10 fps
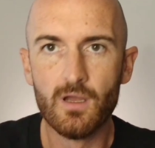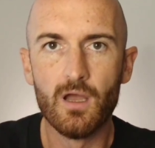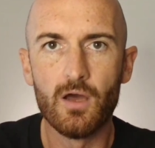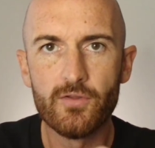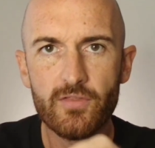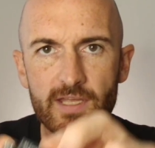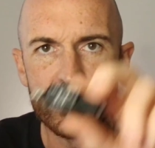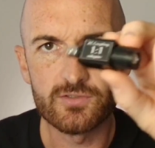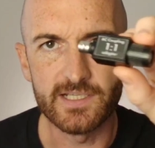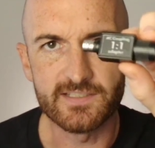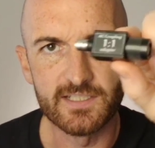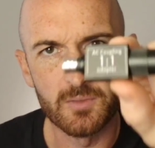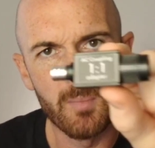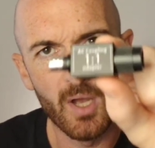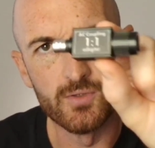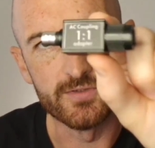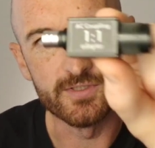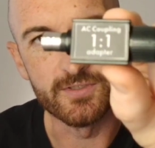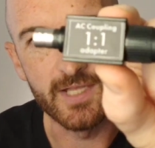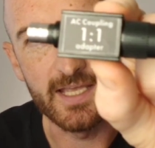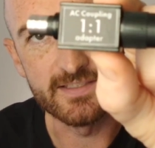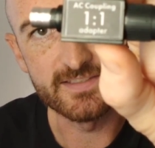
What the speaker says: Another interesting component that you get is